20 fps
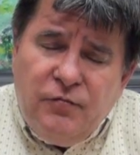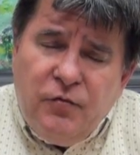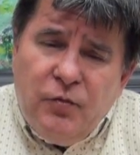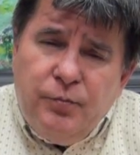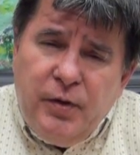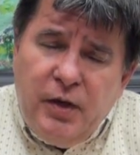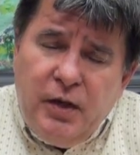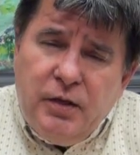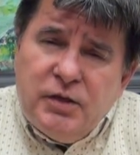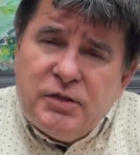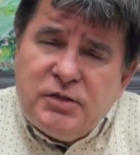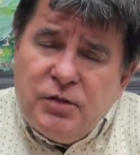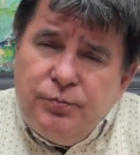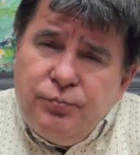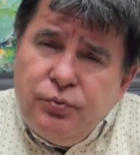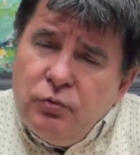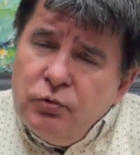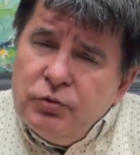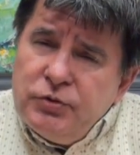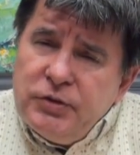for being a
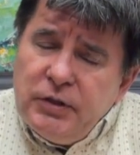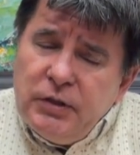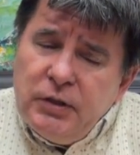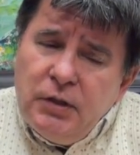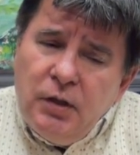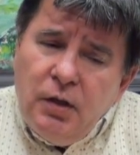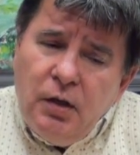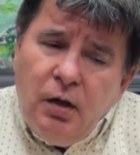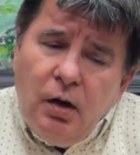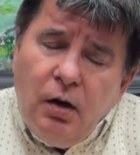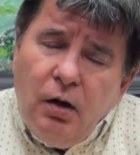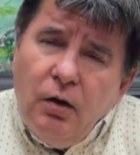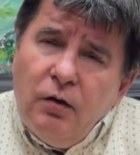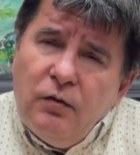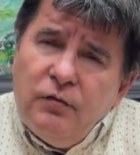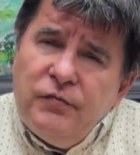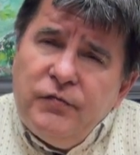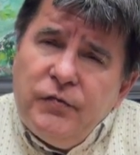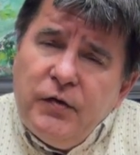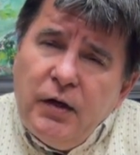supporter
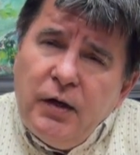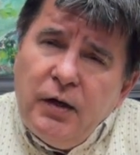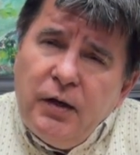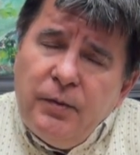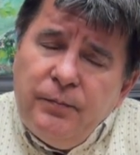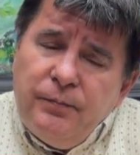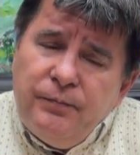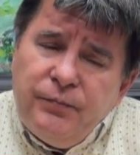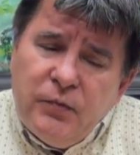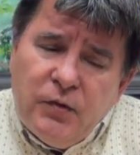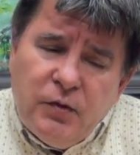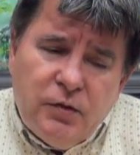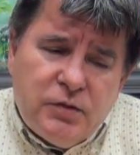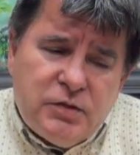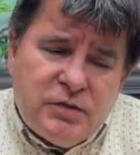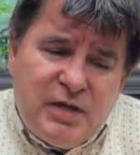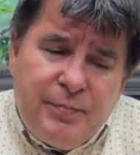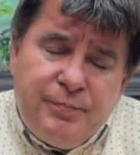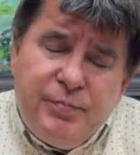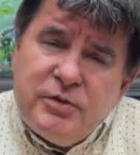of um,
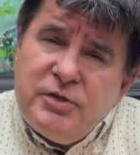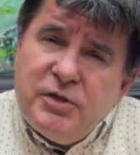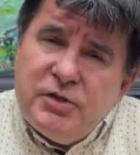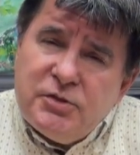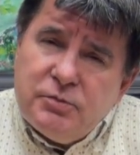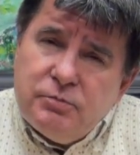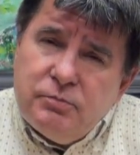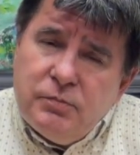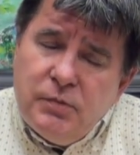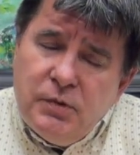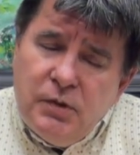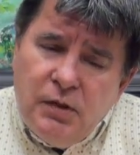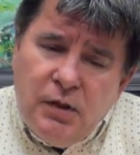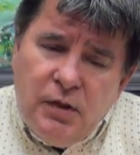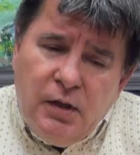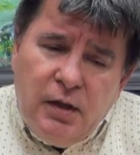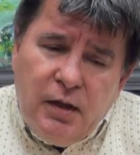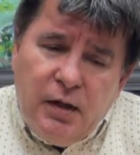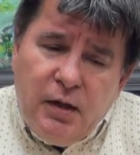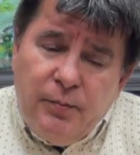separatism
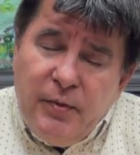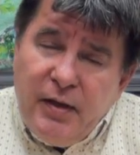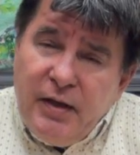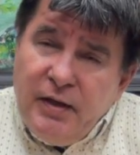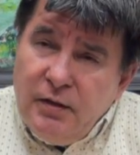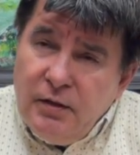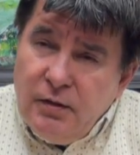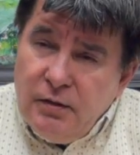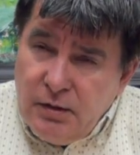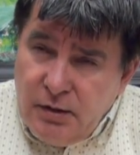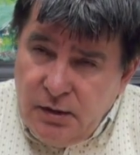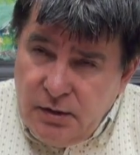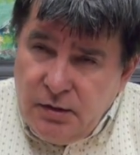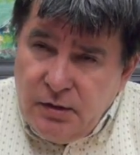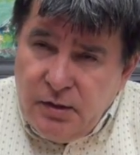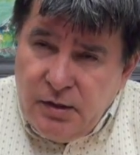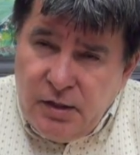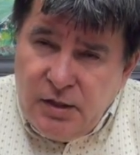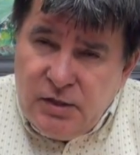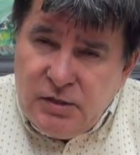um, in,
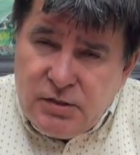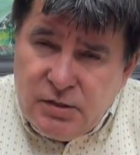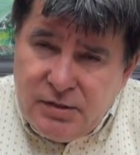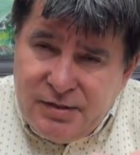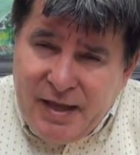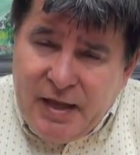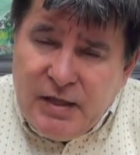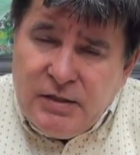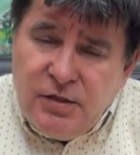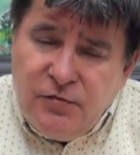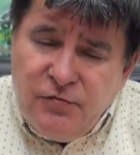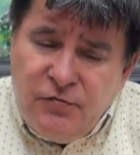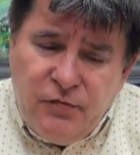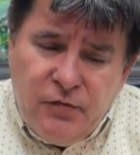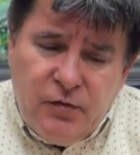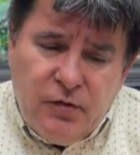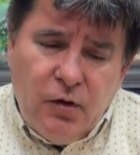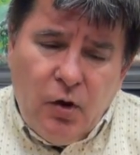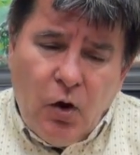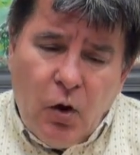in his native
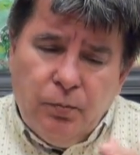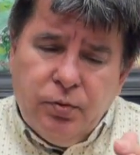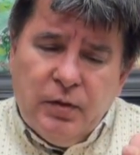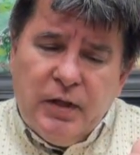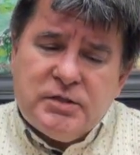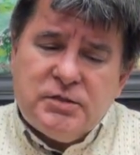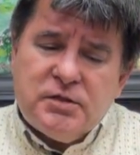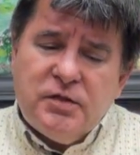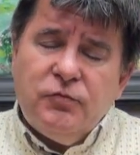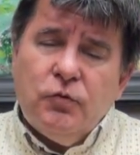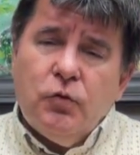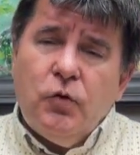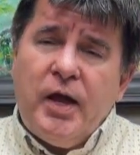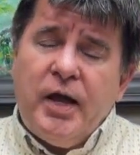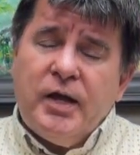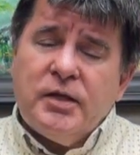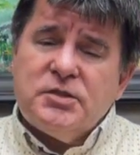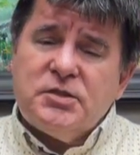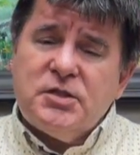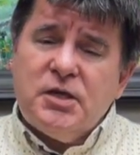oblast of
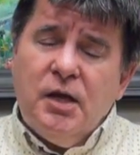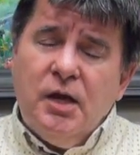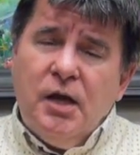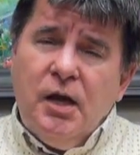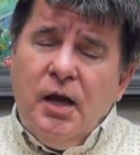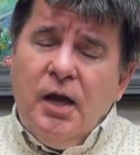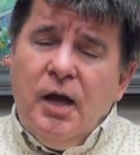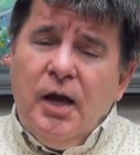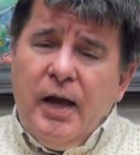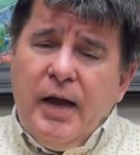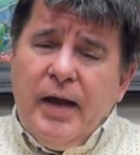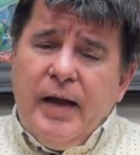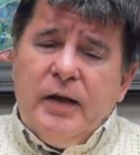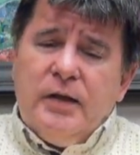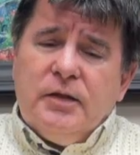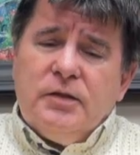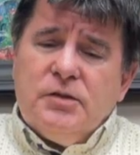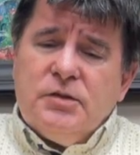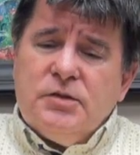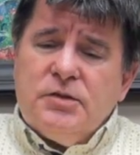Luhansk,
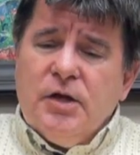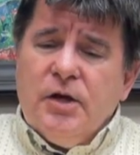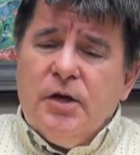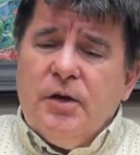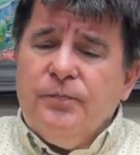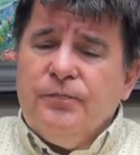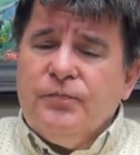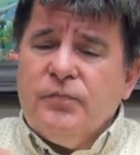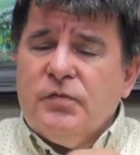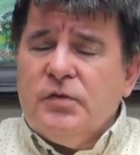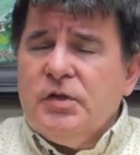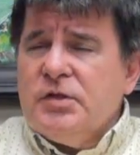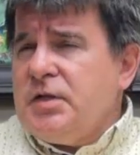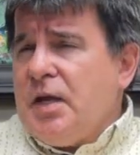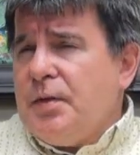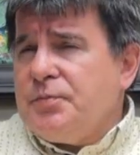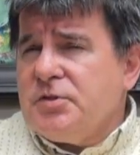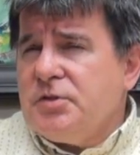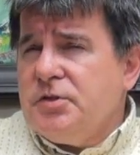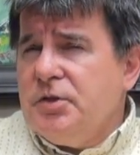and um, there's
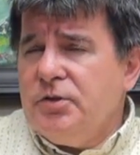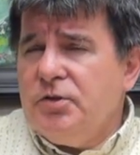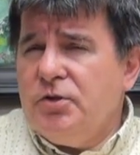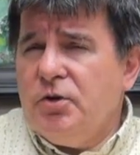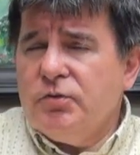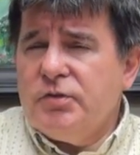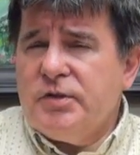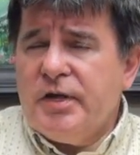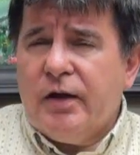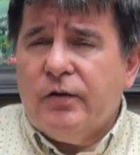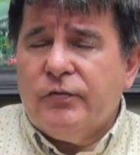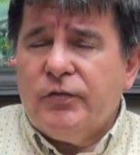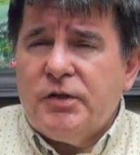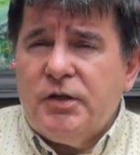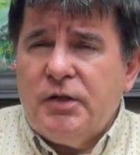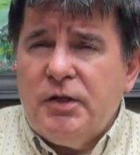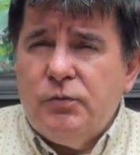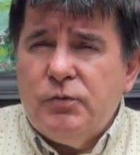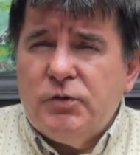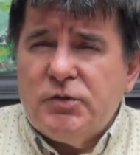absolutely no doubt
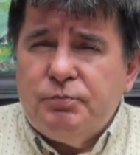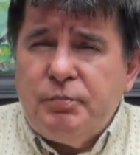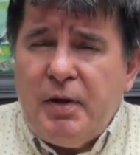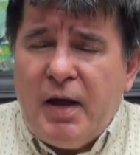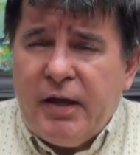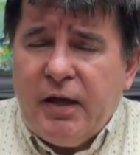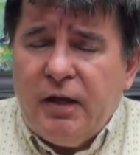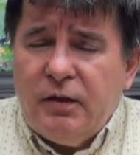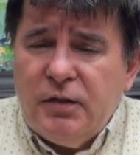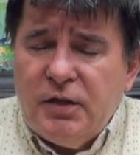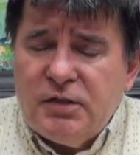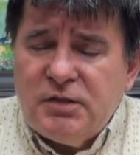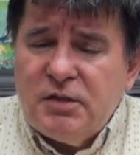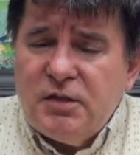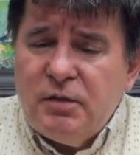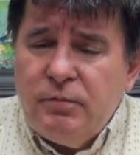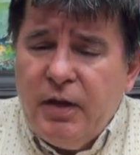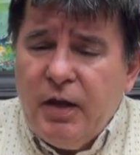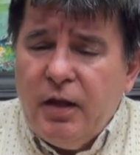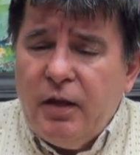that he was backing this at
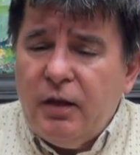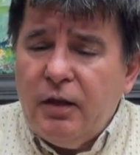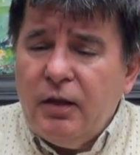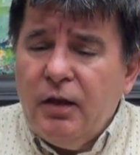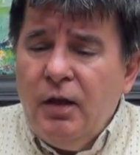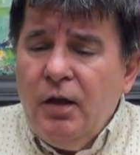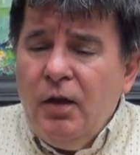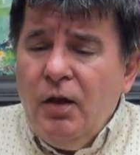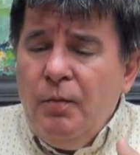the beginning.